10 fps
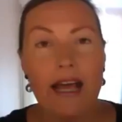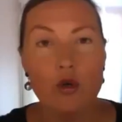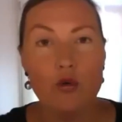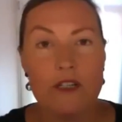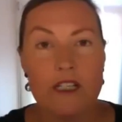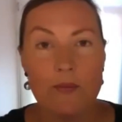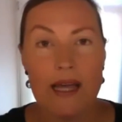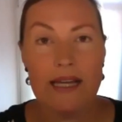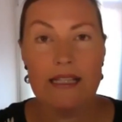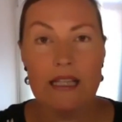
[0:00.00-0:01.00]
you
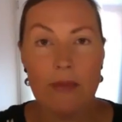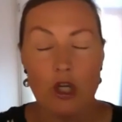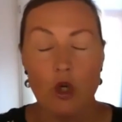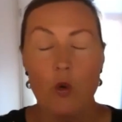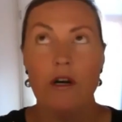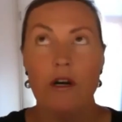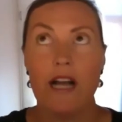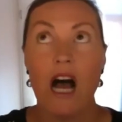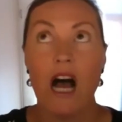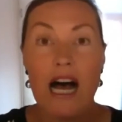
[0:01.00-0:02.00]
respected them and you were in a
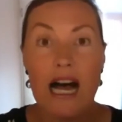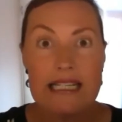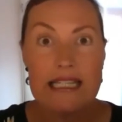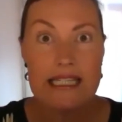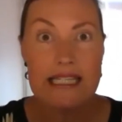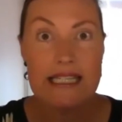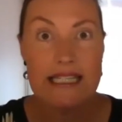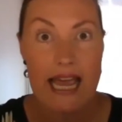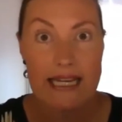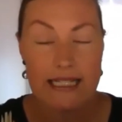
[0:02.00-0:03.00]
heightened
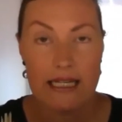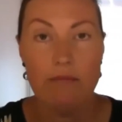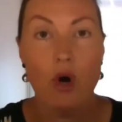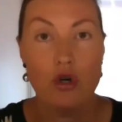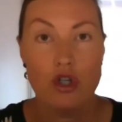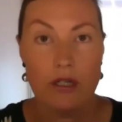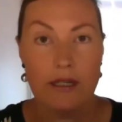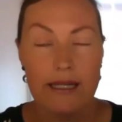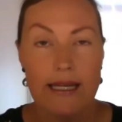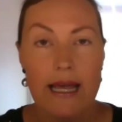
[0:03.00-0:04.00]
state
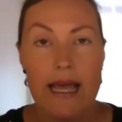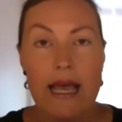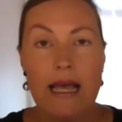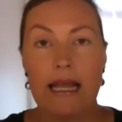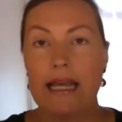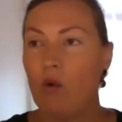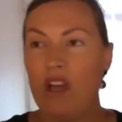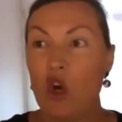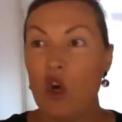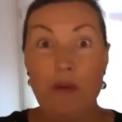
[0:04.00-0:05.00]
emotionally, like it
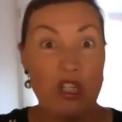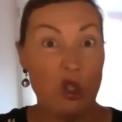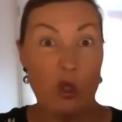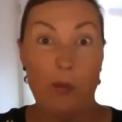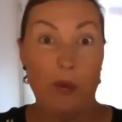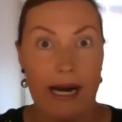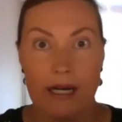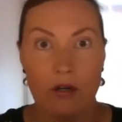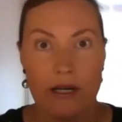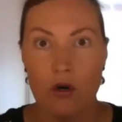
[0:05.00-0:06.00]
could be super
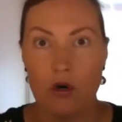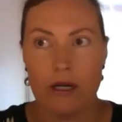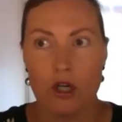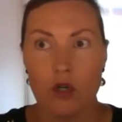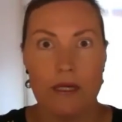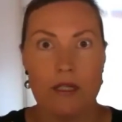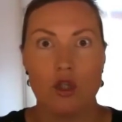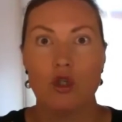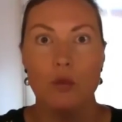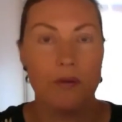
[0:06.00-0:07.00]
angry, or it could be
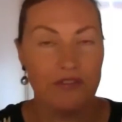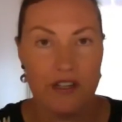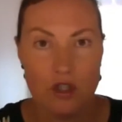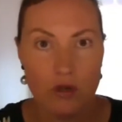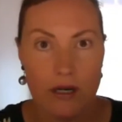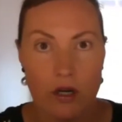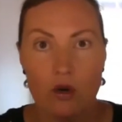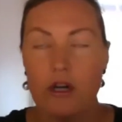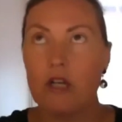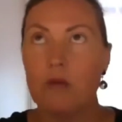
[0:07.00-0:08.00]
super frustrated,
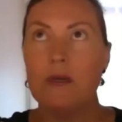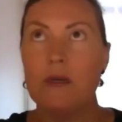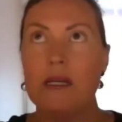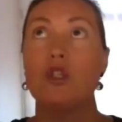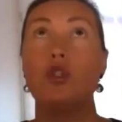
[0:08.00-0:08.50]
or it could be in